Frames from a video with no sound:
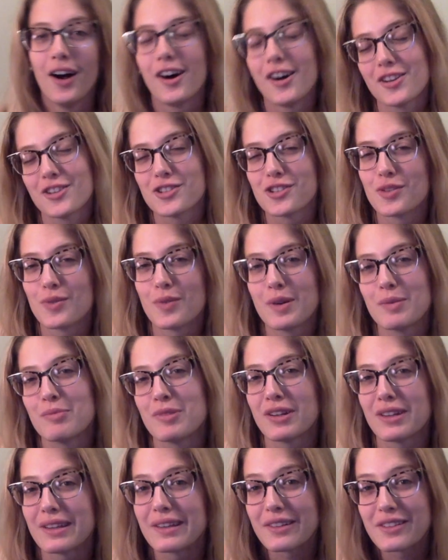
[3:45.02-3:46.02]
Also, one
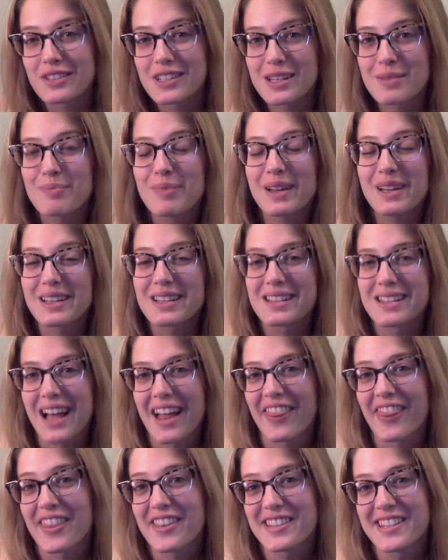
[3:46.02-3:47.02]
more little tidbit is
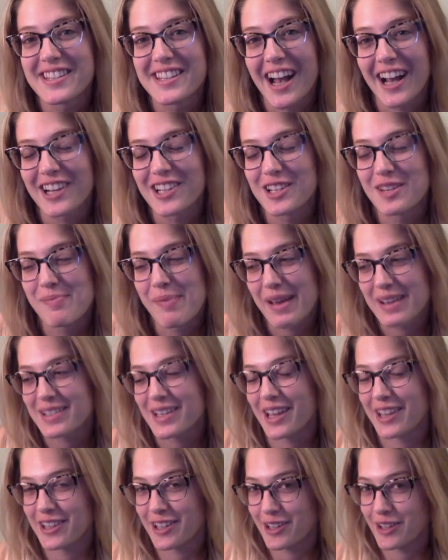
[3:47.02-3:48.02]
that this is actually
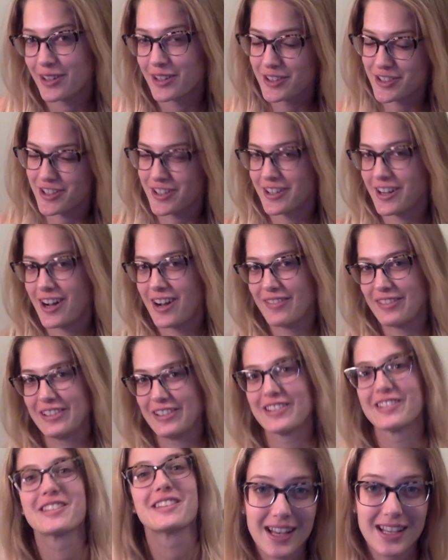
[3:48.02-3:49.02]
based on the culture
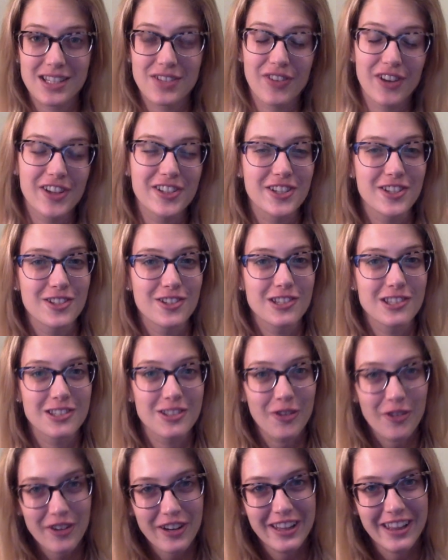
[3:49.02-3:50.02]
novel's science fiction
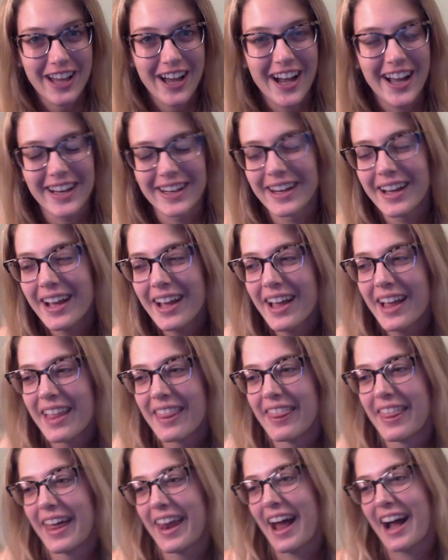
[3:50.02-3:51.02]
storyline
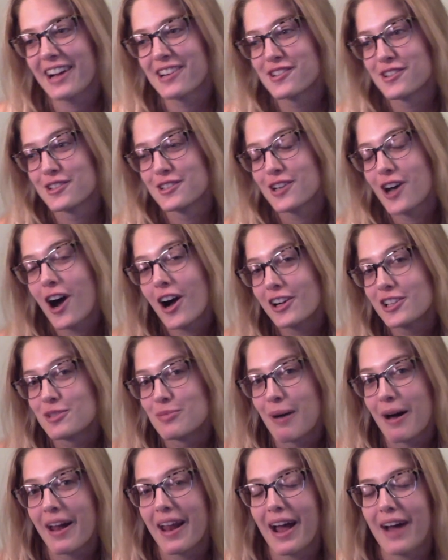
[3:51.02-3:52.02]
that actually talks
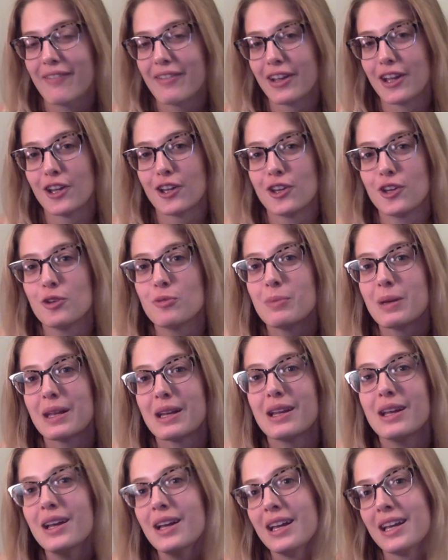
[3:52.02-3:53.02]
about having a
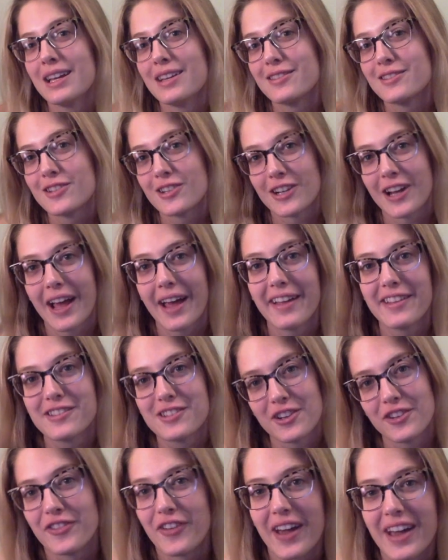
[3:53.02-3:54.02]
human internet
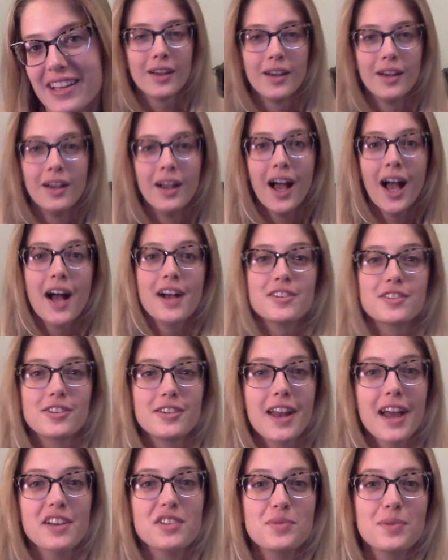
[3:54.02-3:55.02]
interface. So
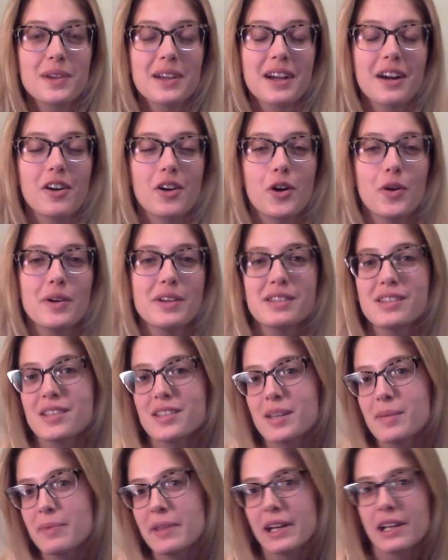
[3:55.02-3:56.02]
next week I'll go into
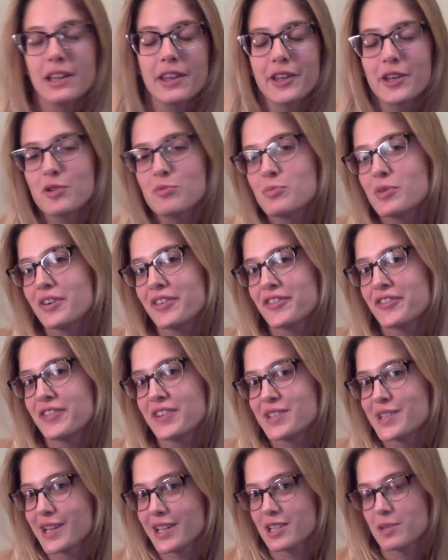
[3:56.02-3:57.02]
something a little more
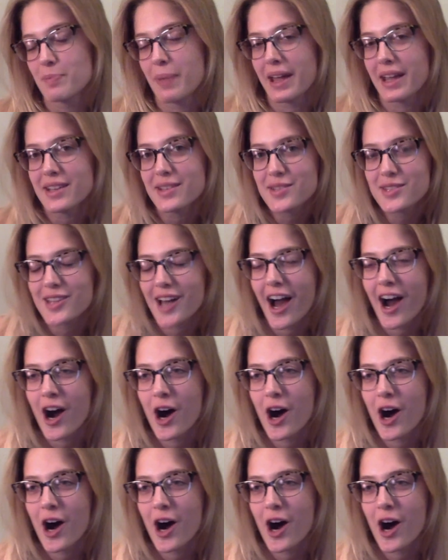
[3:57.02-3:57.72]
physics-based.